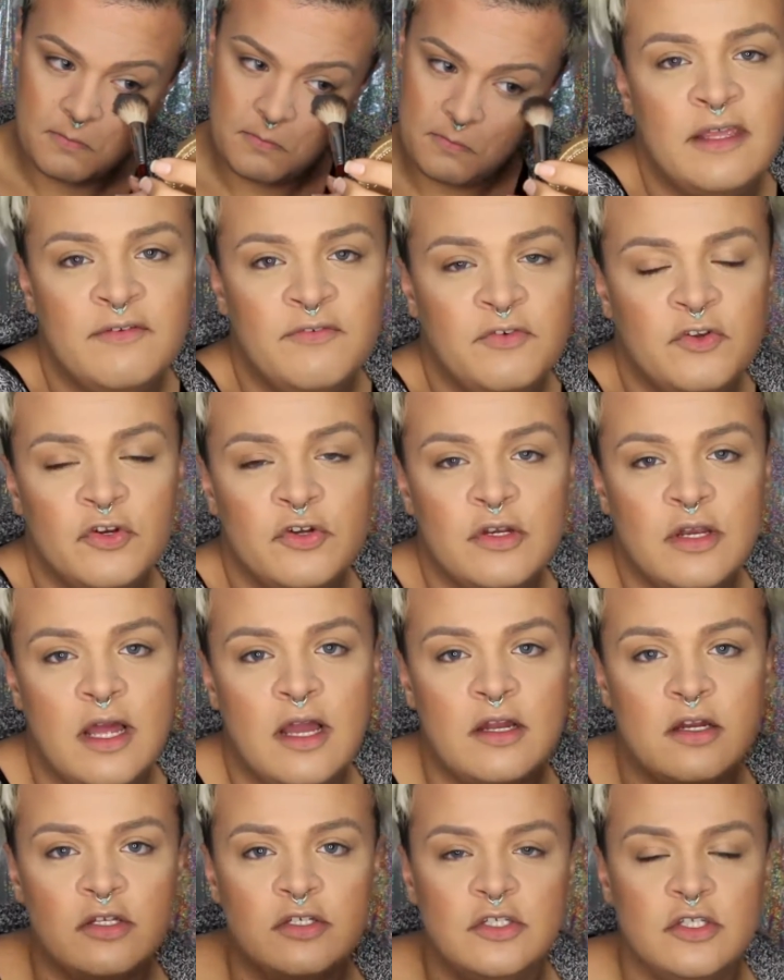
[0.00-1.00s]
If you're
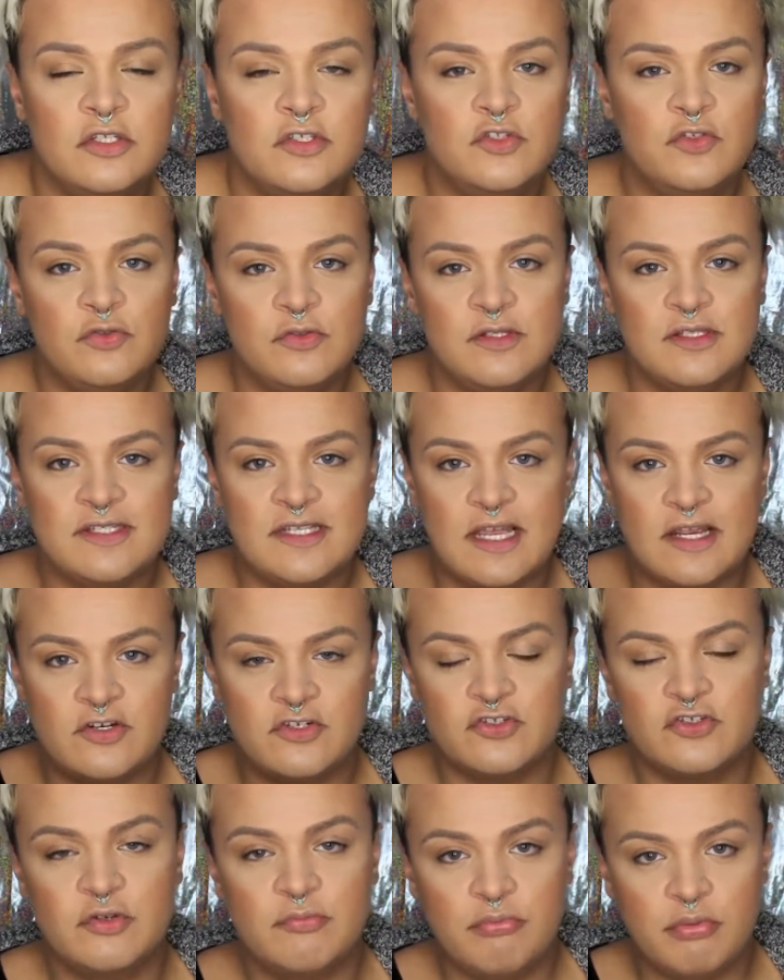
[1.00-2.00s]
not going to do this
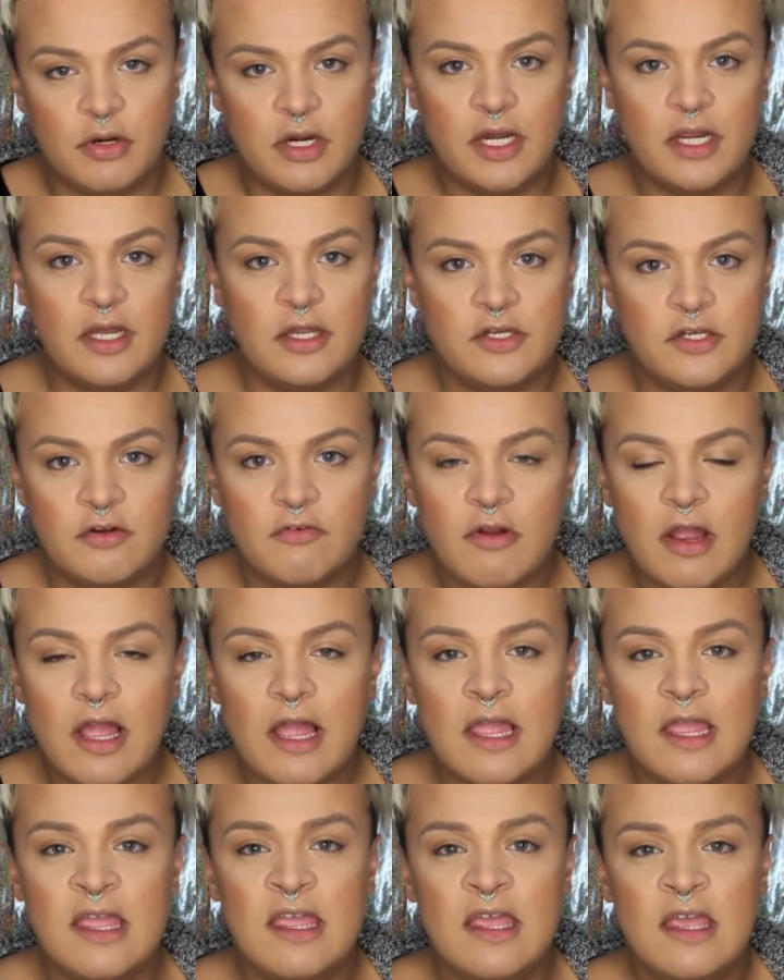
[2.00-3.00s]
extra bright under
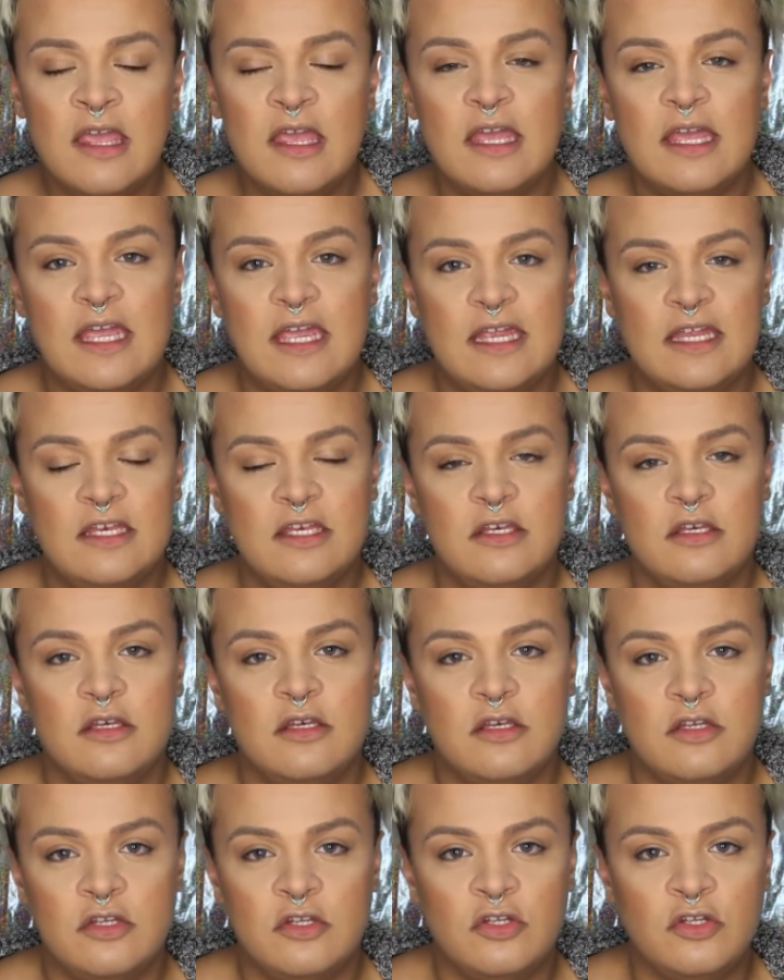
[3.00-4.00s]
eye
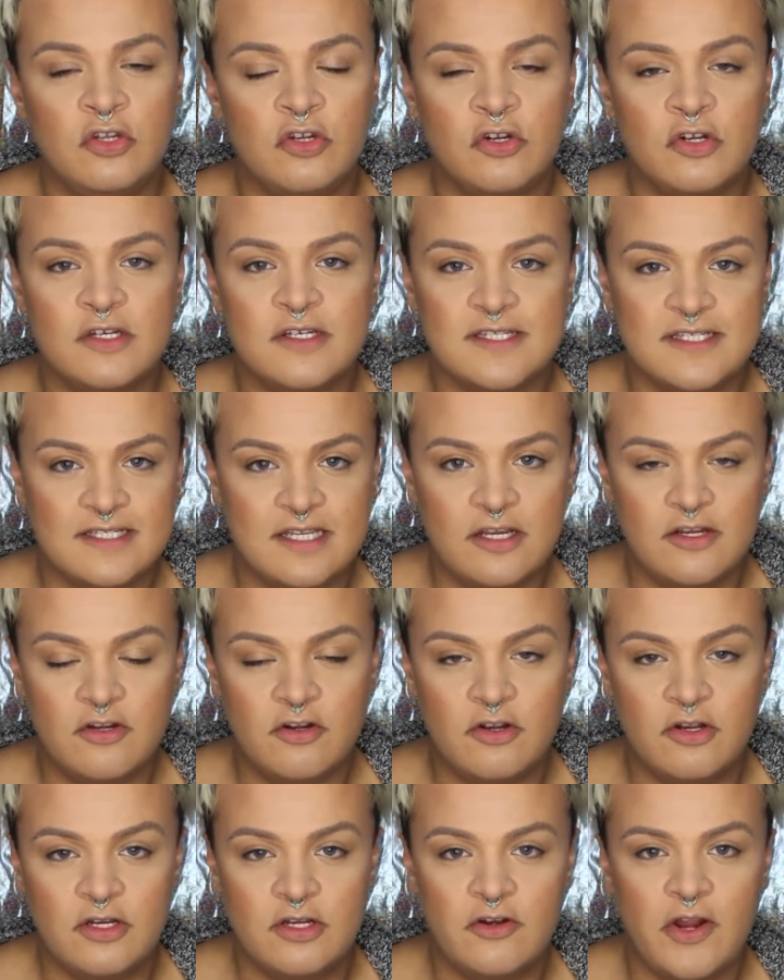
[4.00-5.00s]
and you're going to set
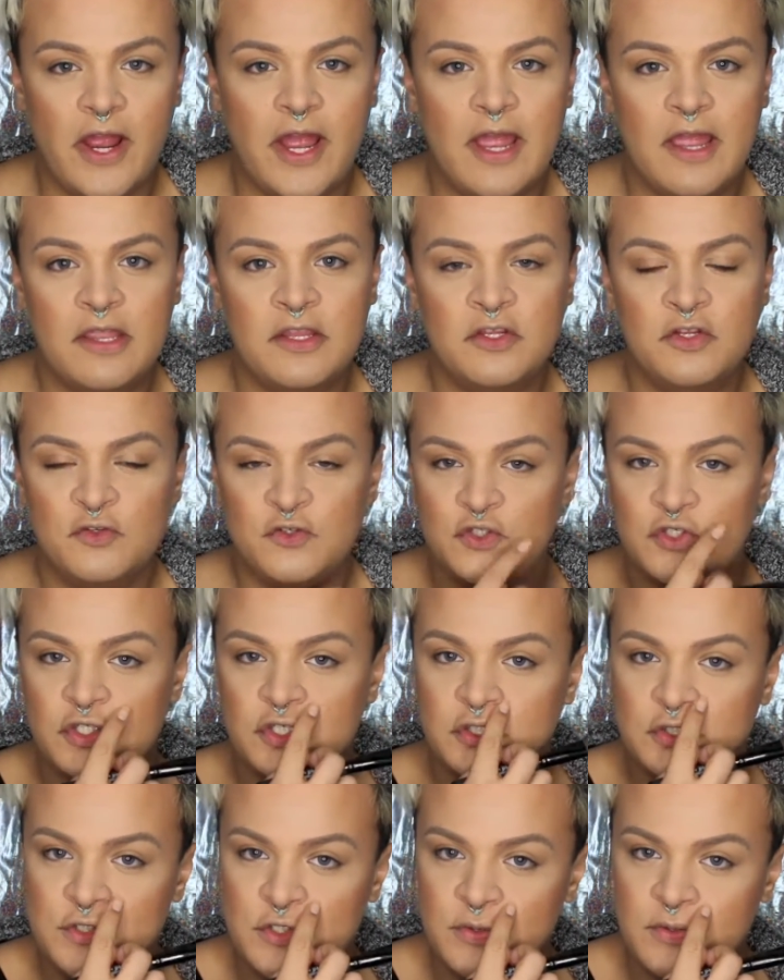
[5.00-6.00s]
your under eye, you
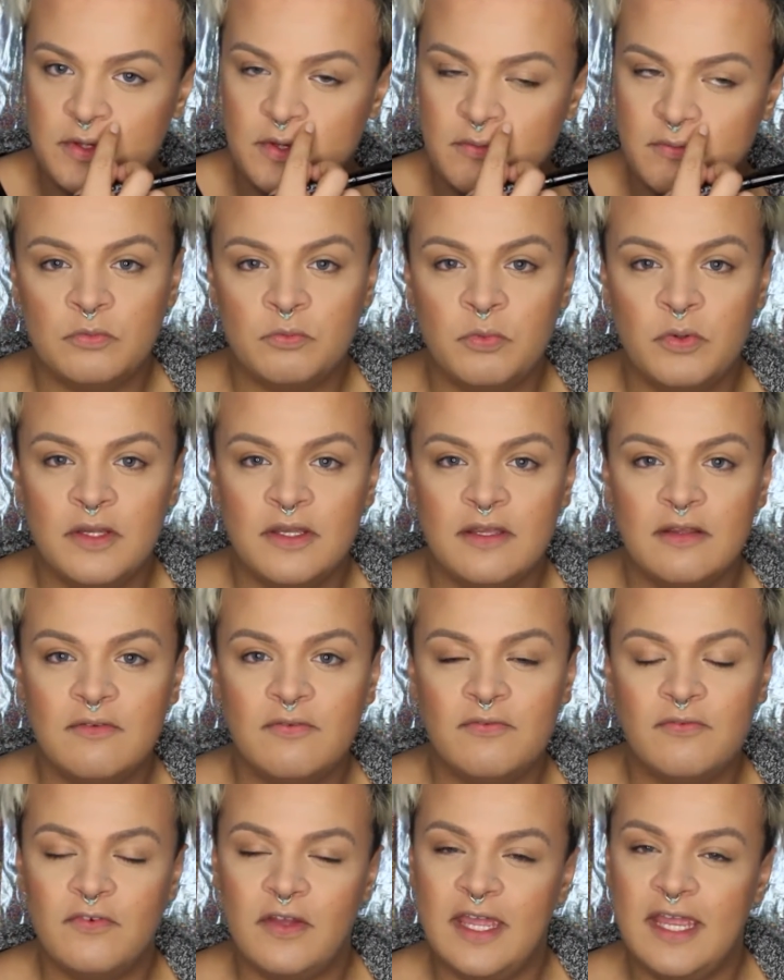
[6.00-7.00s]
should do it
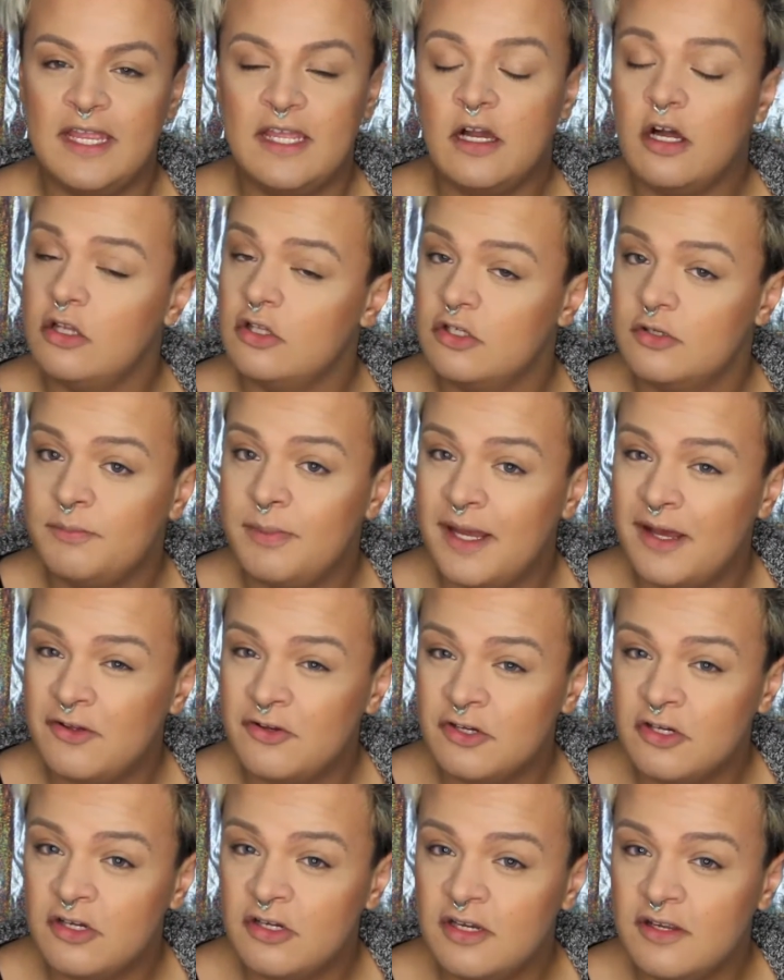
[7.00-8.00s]
with a colored
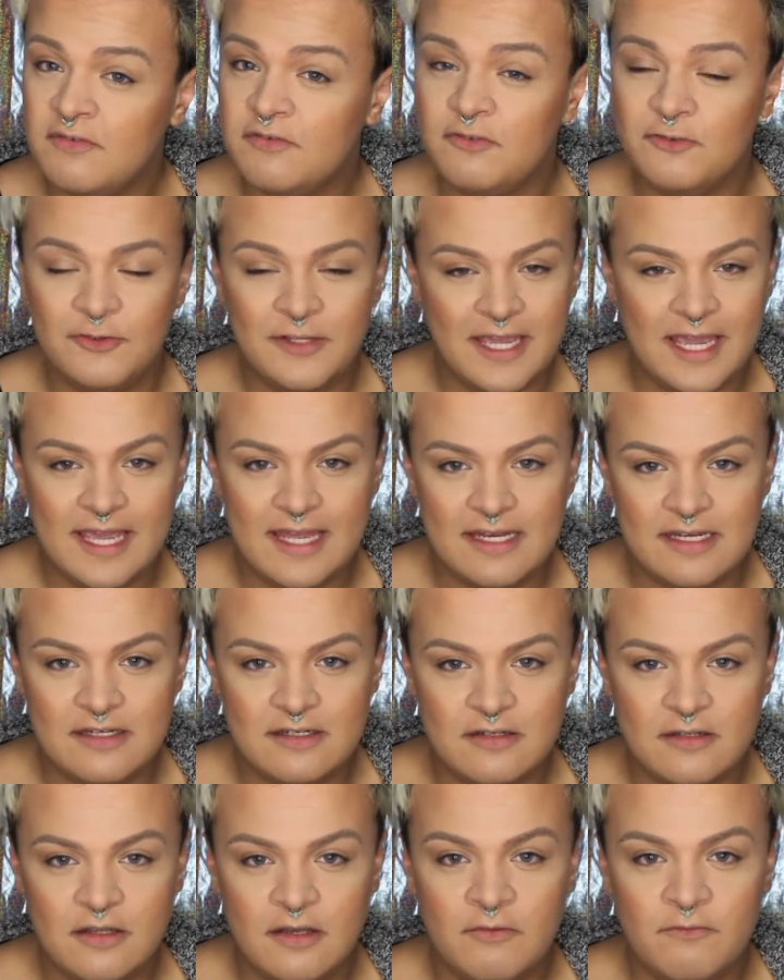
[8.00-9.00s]
powder if you
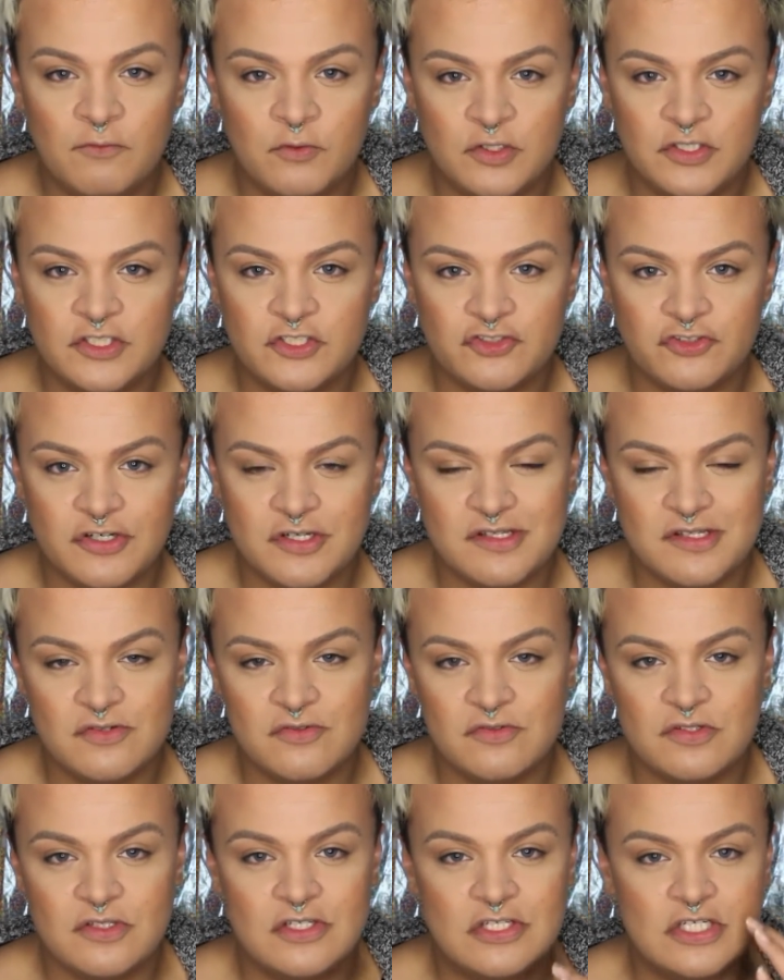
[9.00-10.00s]
can avoid the
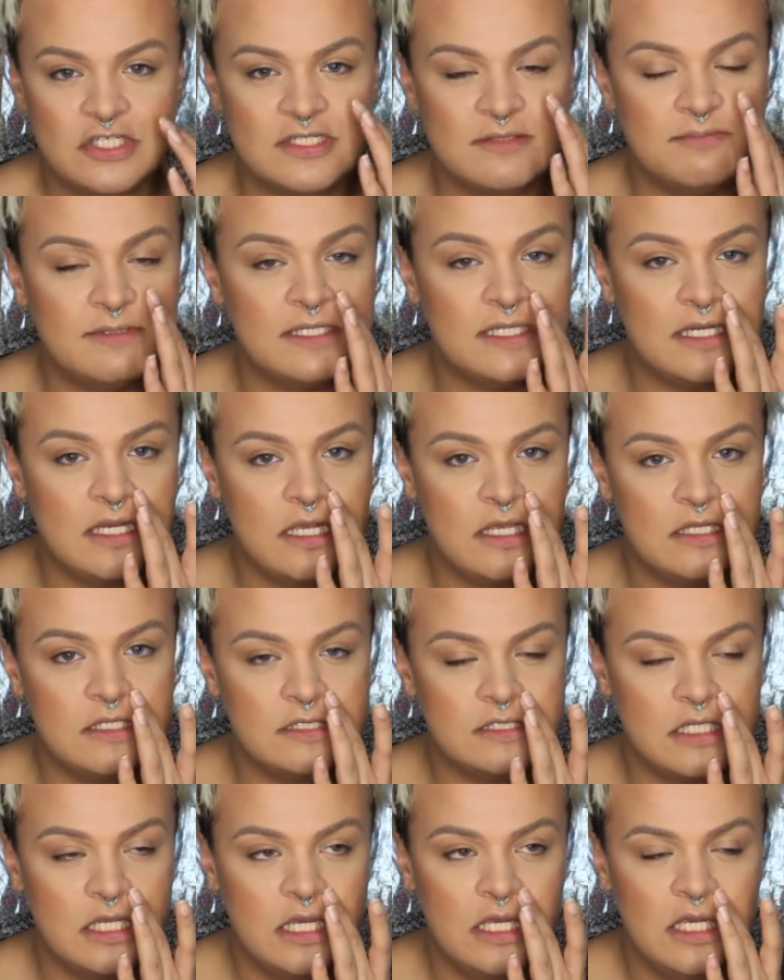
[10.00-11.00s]
translucent, just because